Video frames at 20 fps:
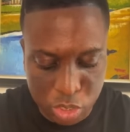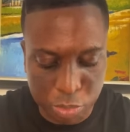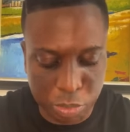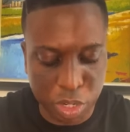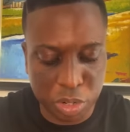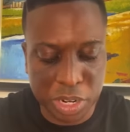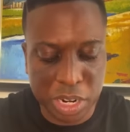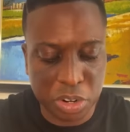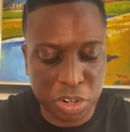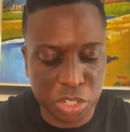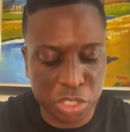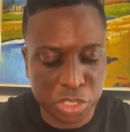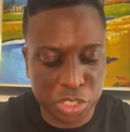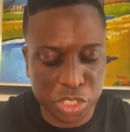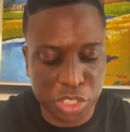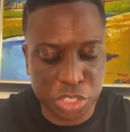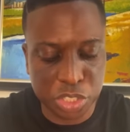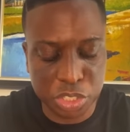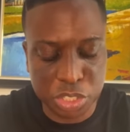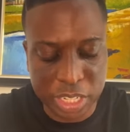Tomorrow I'll
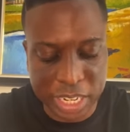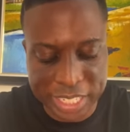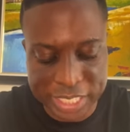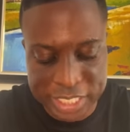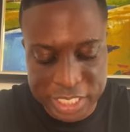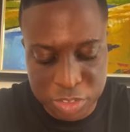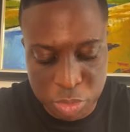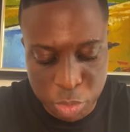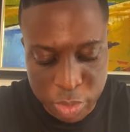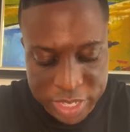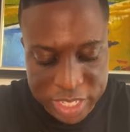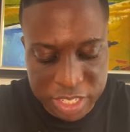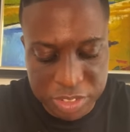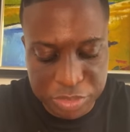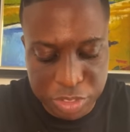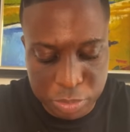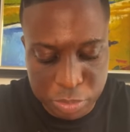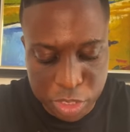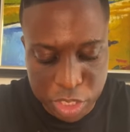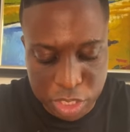continue our
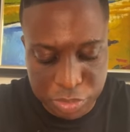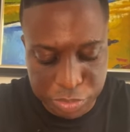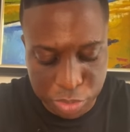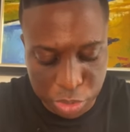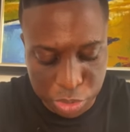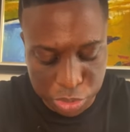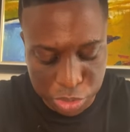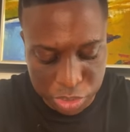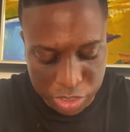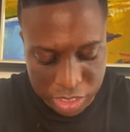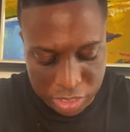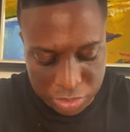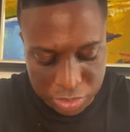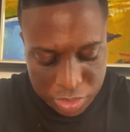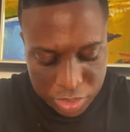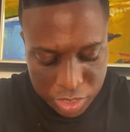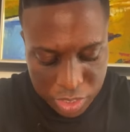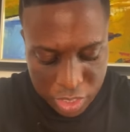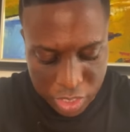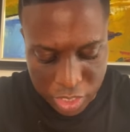reading from the
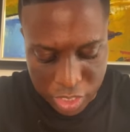devotional.